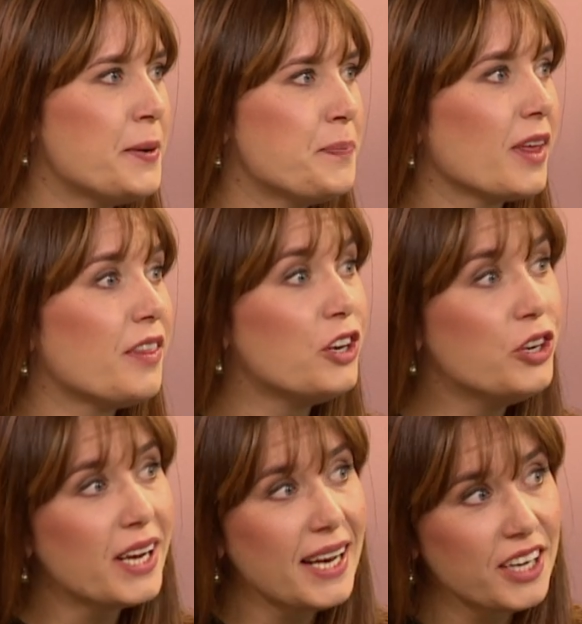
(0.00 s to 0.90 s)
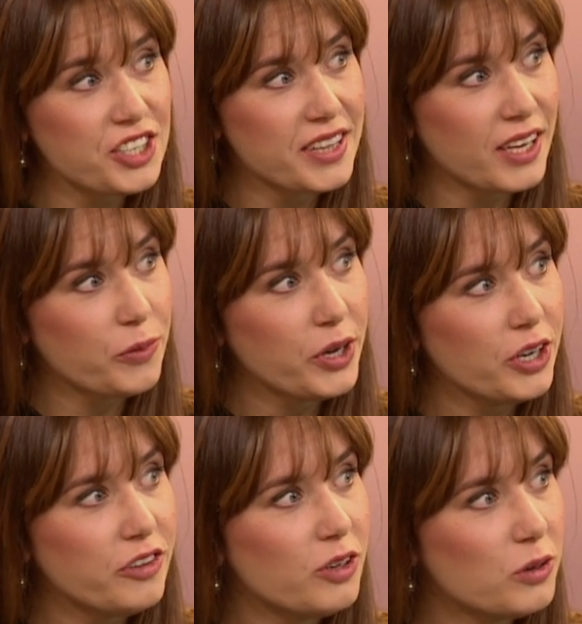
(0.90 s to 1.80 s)
um, the new collection that we're
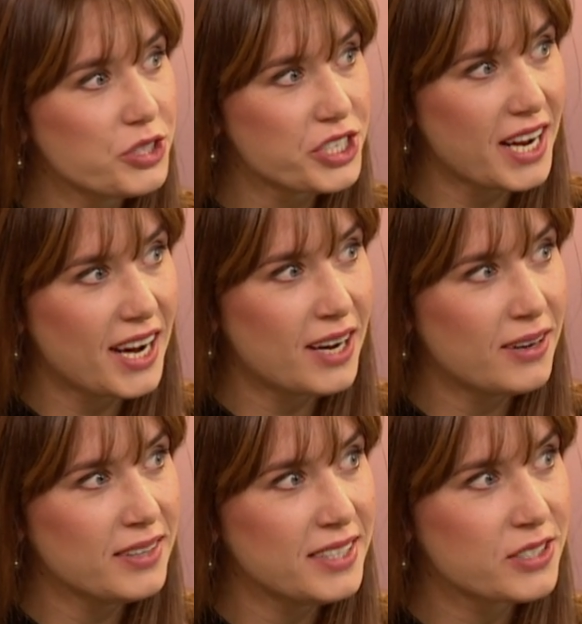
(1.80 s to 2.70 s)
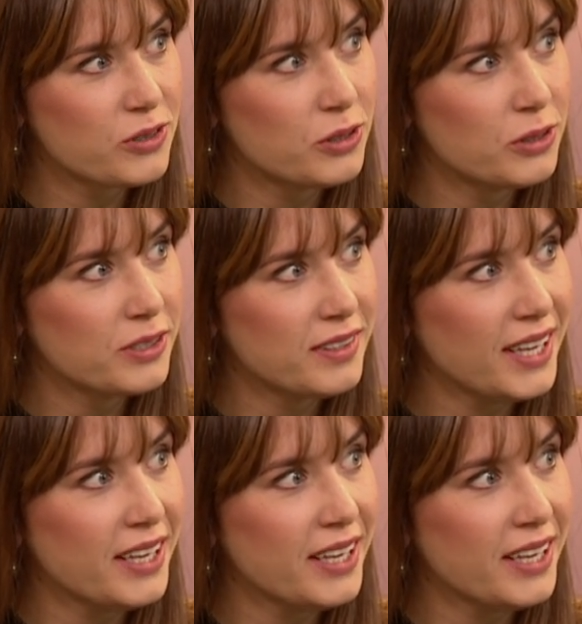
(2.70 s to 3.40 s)
going to launch now is called